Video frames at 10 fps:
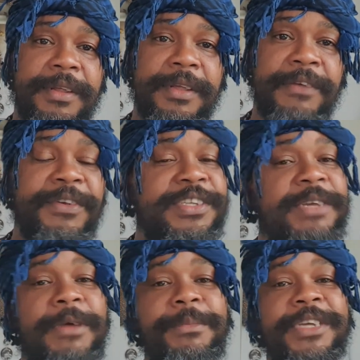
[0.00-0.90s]
If you see
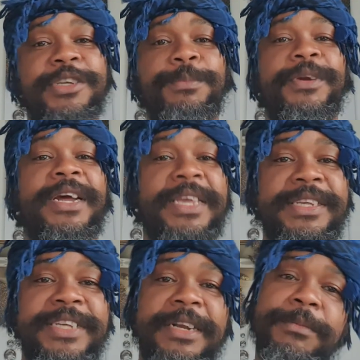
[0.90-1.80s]
him mix up with a
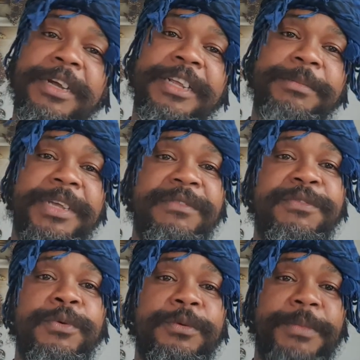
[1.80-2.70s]
gazelle, man, he need
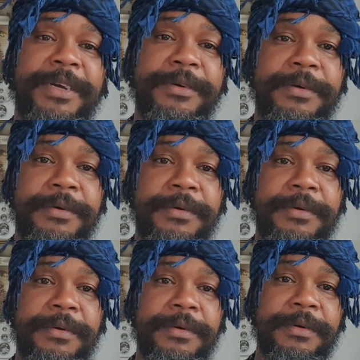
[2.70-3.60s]
food, man.
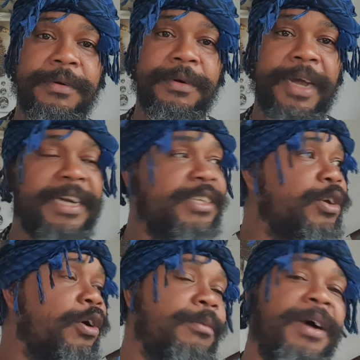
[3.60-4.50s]
And he's
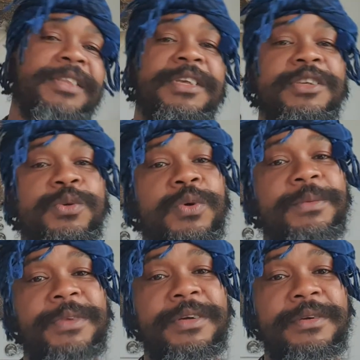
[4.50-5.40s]
going back to his
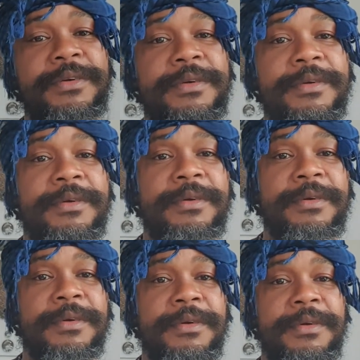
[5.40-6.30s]
own, man.
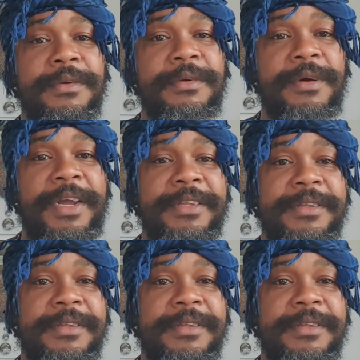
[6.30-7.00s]
Right?